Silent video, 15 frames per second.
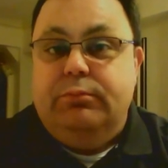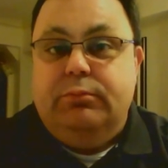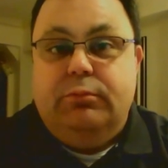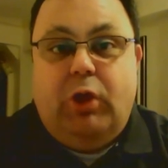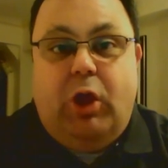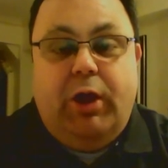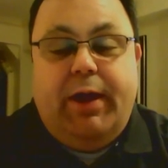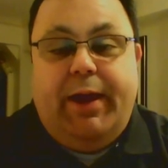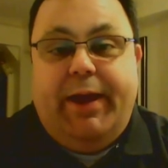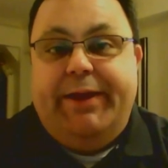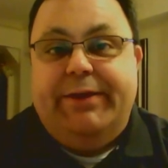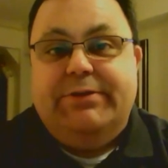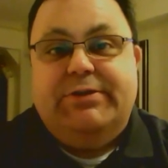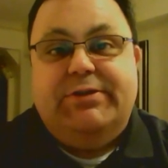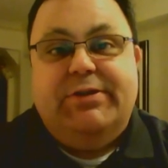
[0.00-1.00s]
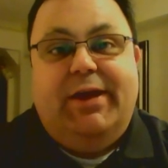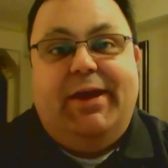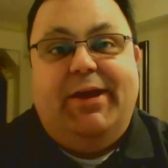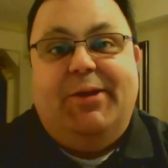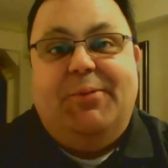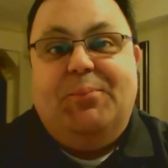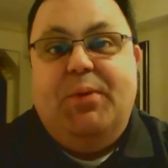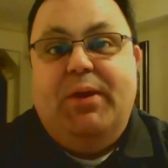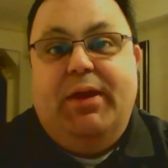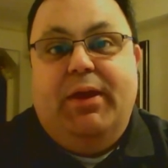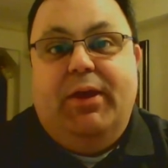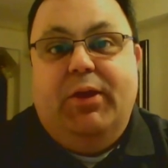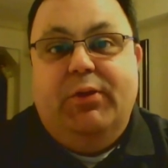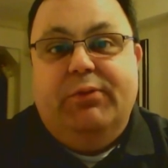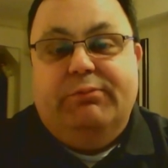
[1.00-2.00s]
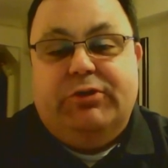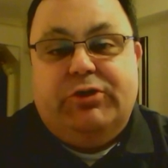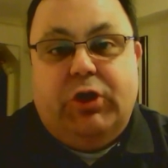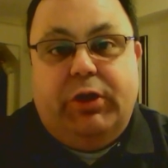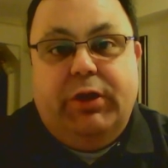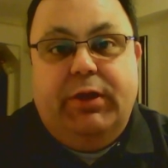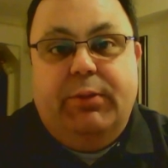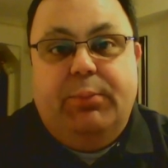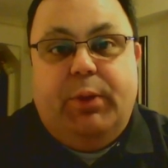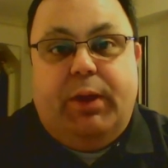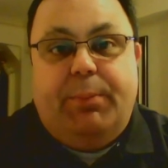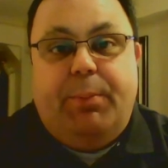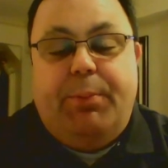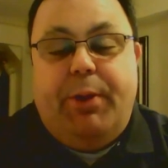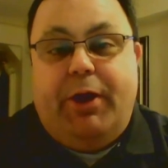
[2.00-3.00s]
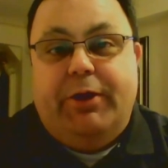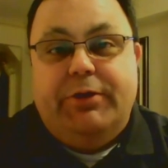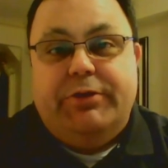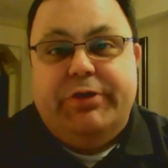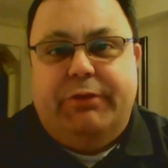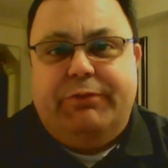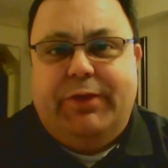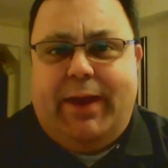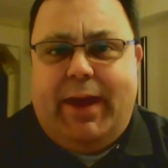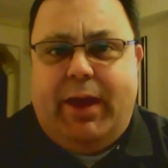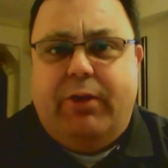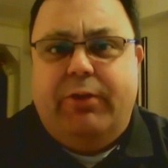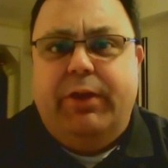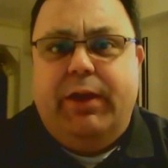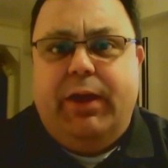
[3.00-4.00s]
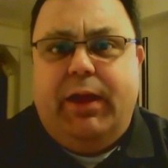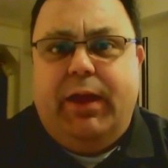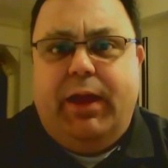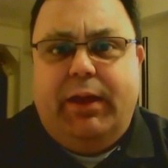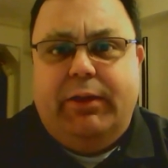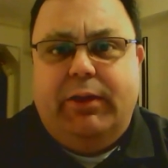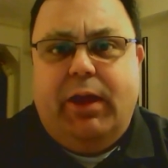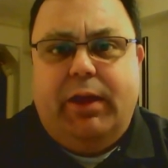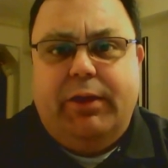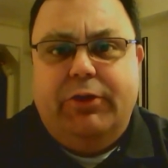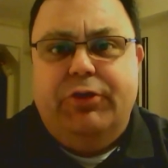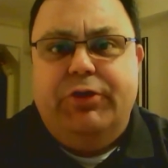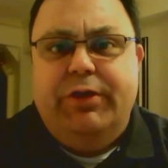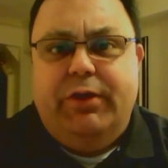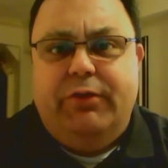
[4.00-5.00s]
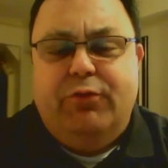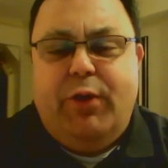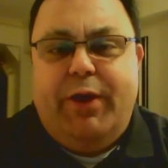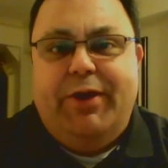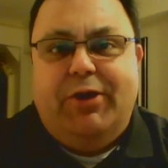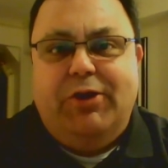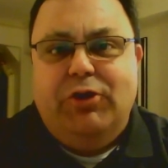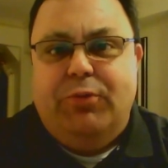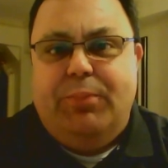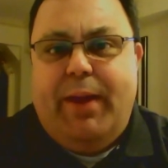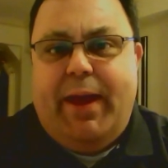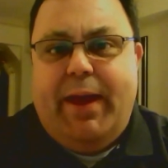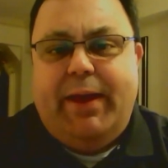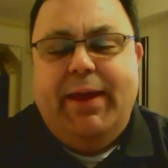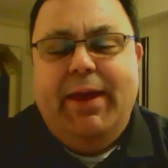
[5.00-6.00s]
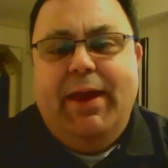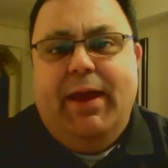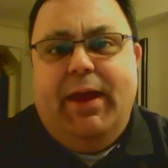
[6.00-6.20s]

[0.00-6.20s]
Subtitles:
Long hikes, certainly preparing yourself to carry a good deal of weight on your back.